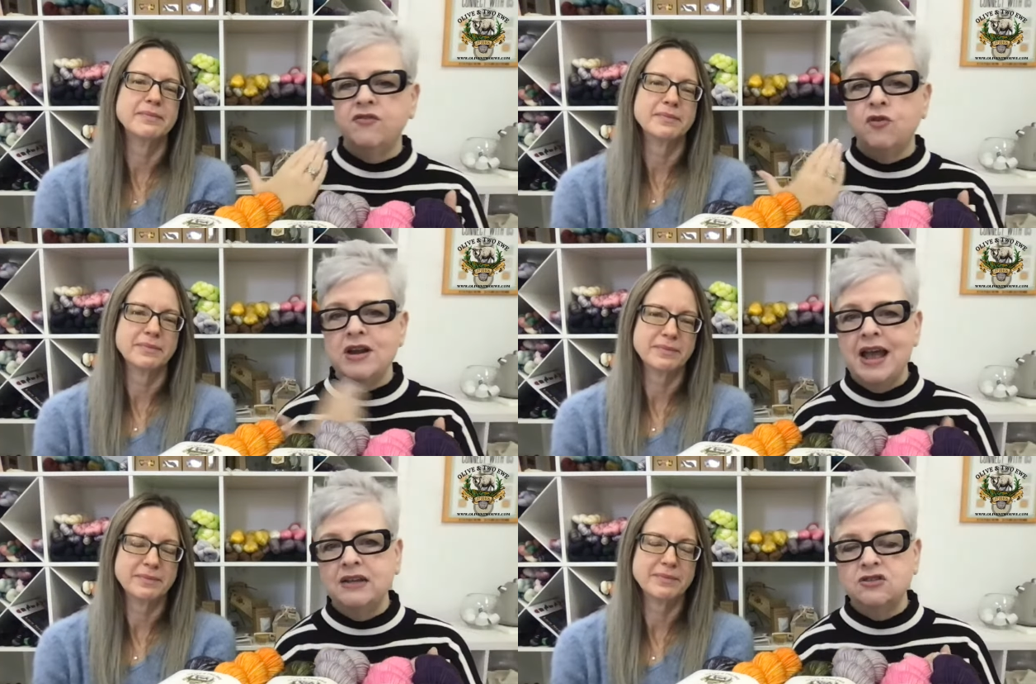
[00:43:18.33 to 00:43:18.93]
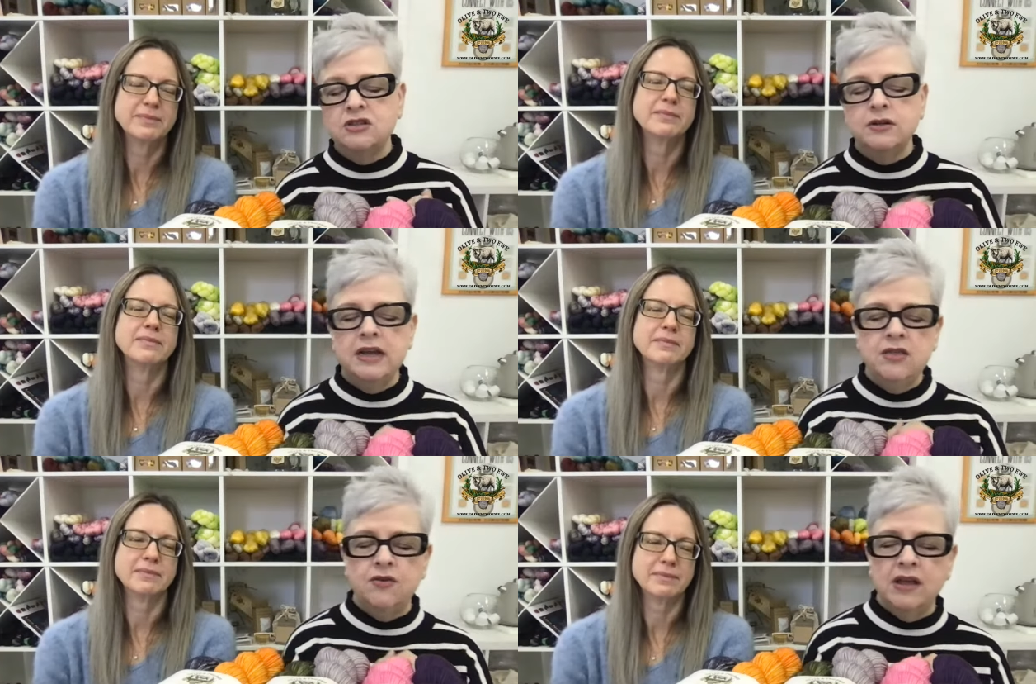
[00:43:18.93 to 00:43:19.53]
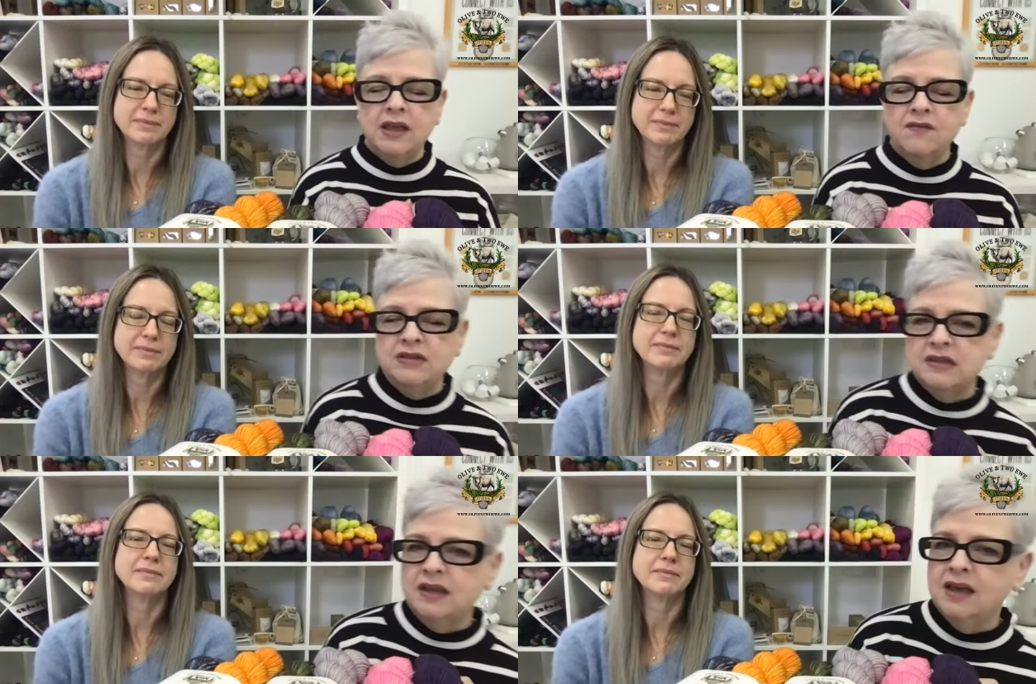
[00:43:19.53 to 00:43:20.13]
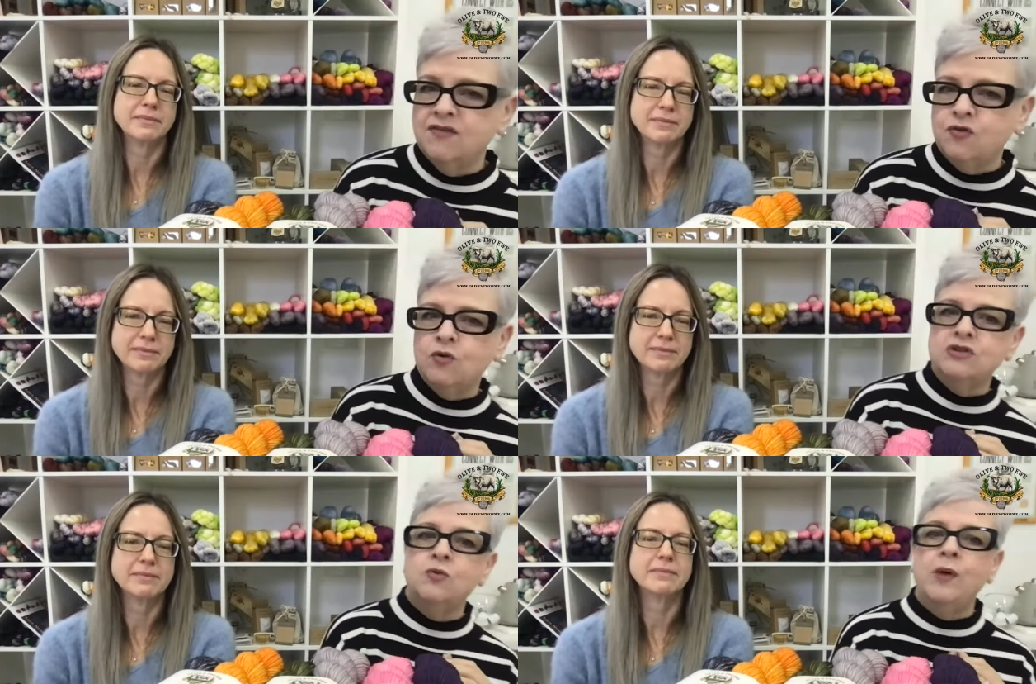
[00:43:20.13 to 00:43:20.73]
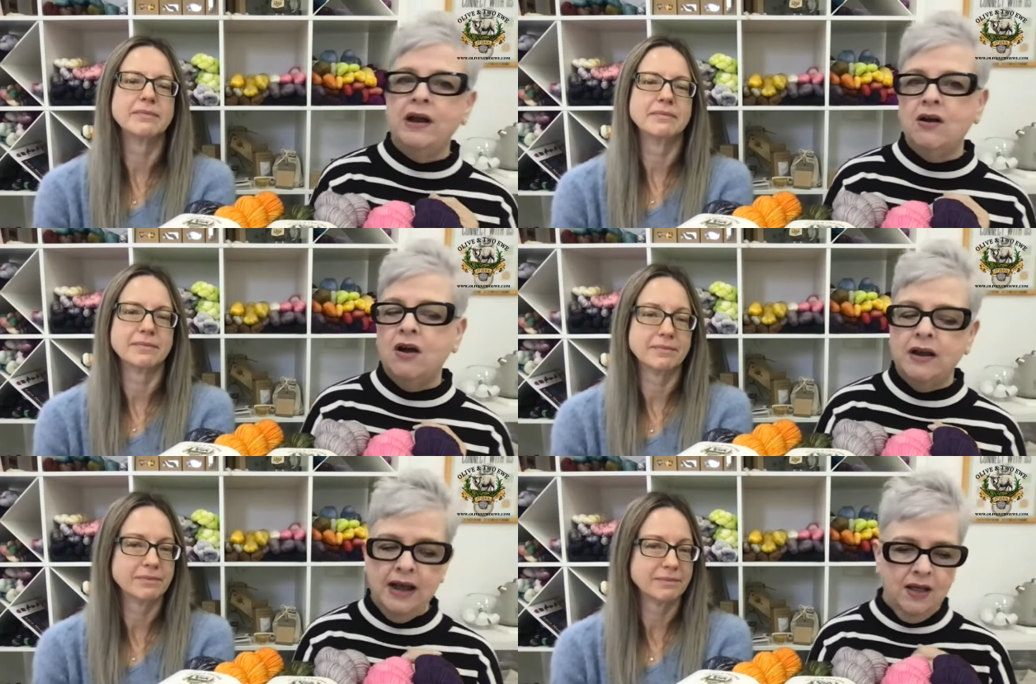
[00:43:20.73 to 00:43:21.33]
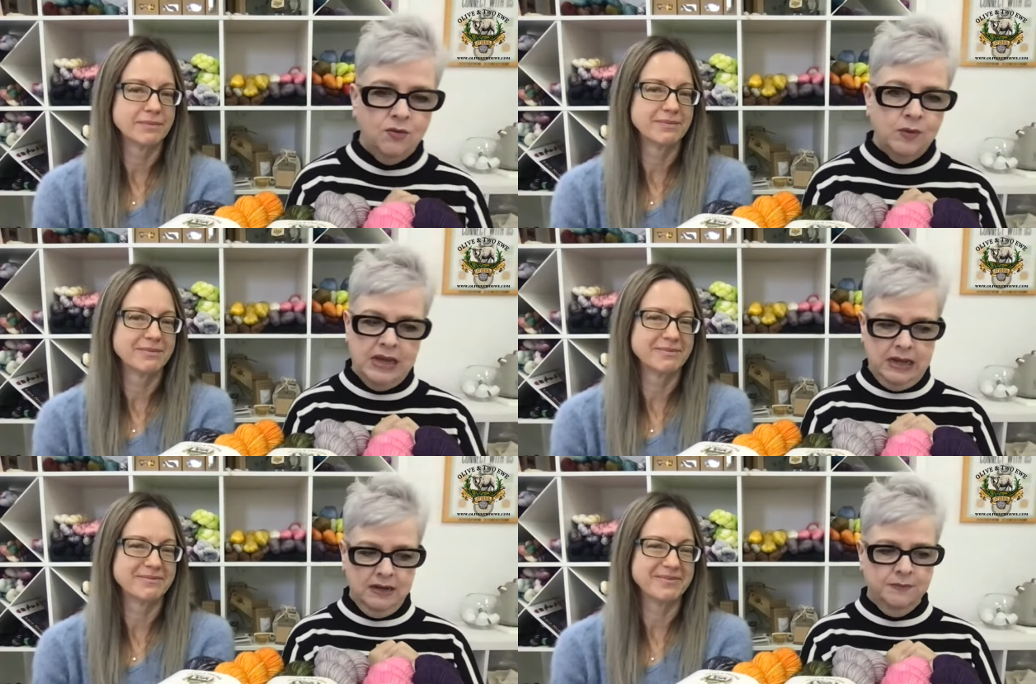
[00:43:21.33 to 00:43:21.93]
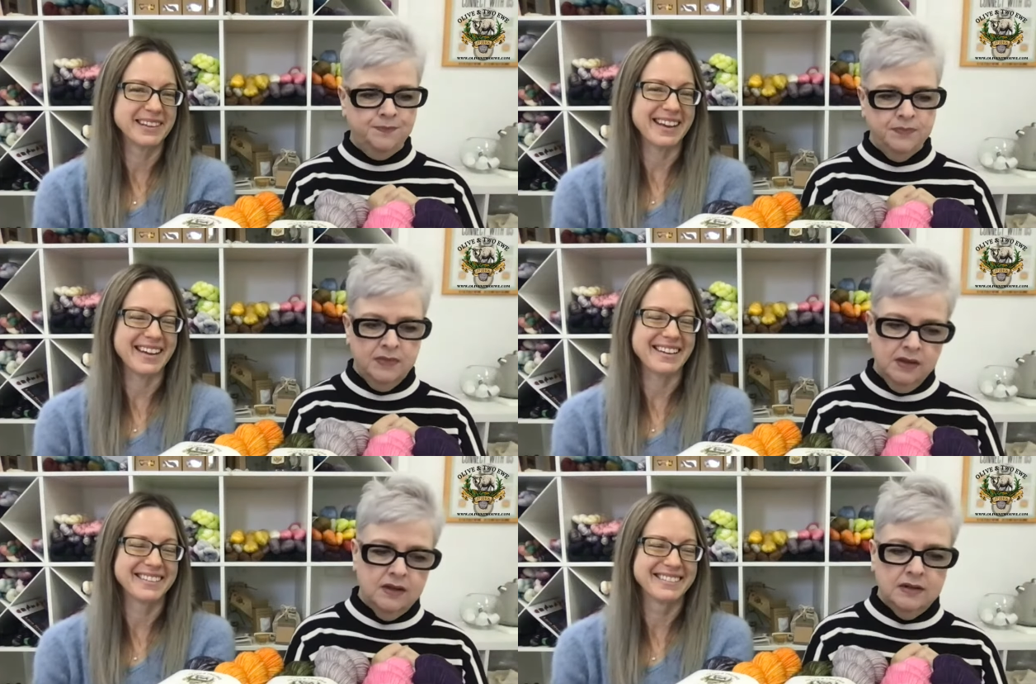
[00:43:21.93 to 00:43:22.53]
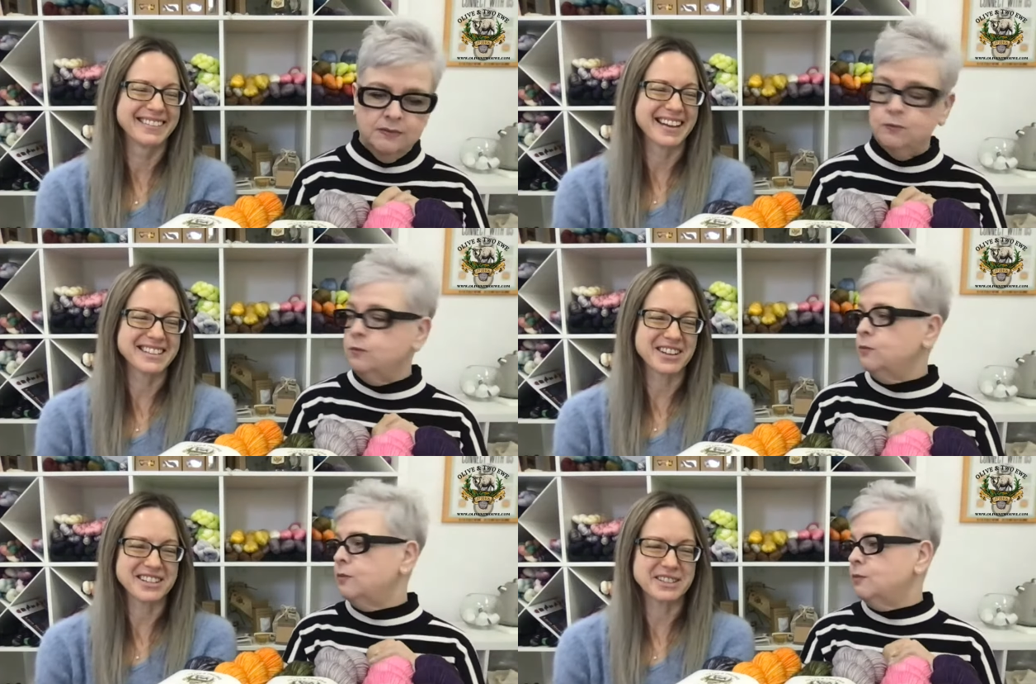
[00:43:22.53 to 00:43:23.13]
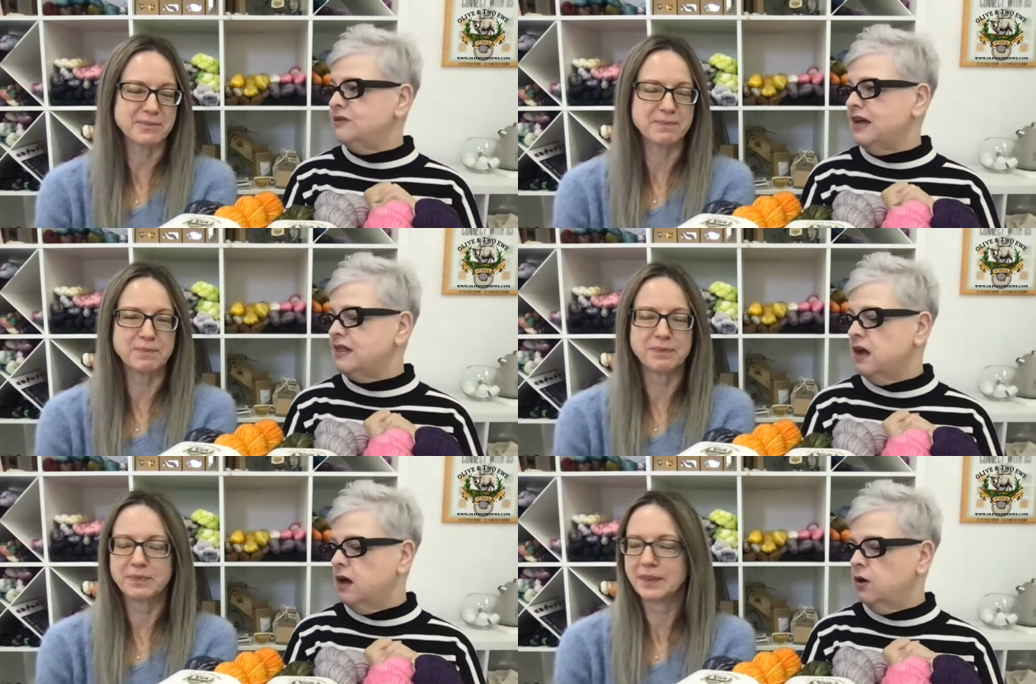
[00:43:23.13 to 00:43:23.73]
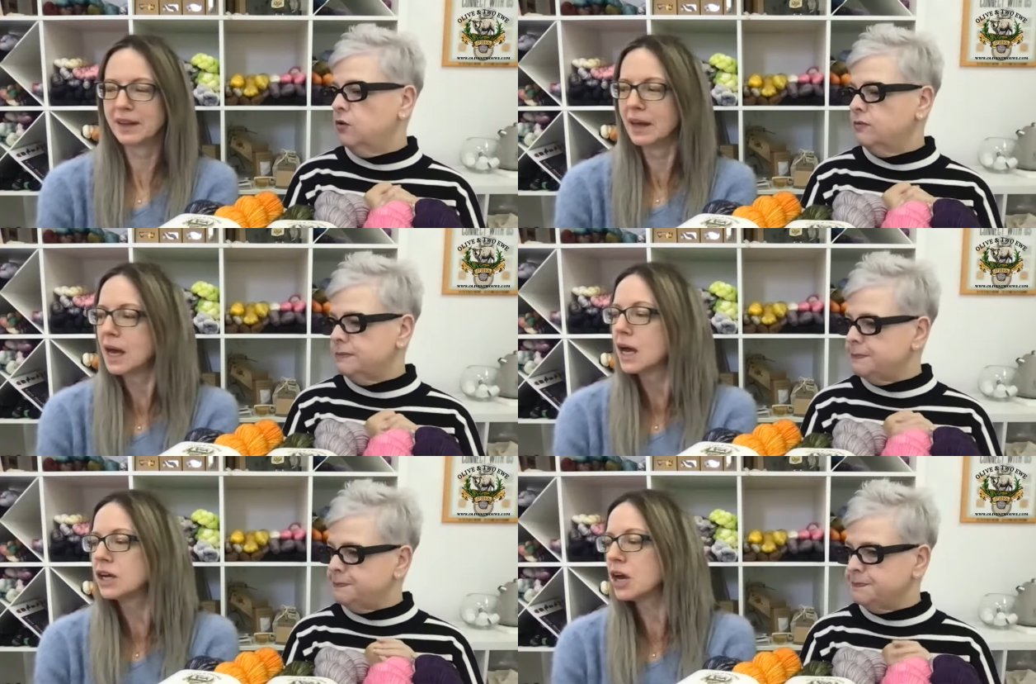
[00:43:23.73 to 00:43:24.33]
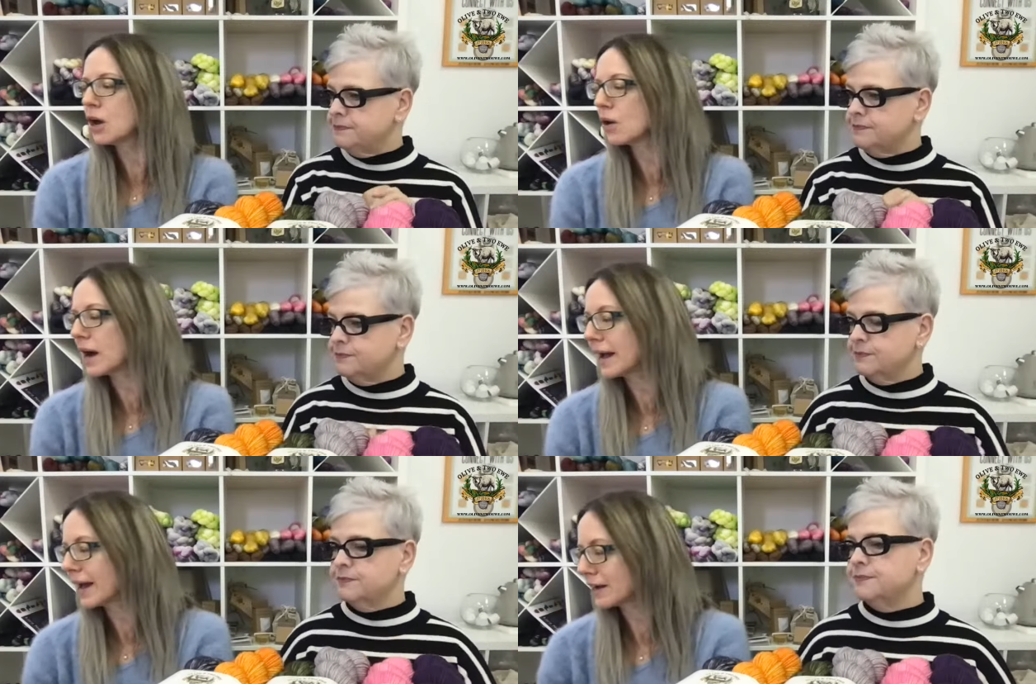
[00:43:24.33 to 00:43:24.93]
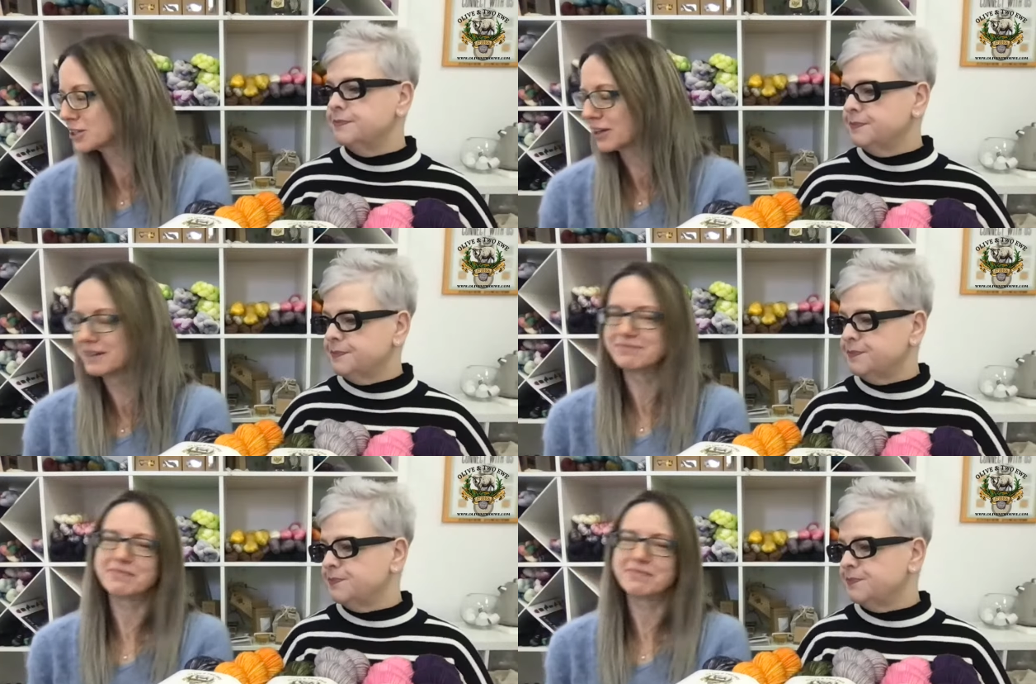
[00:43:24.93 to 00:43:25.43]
Speaker 1: it for next year, either to give as a gift or to wear on Halloween. That's awesome. Was that the O?
Speaker 2: No, I actually,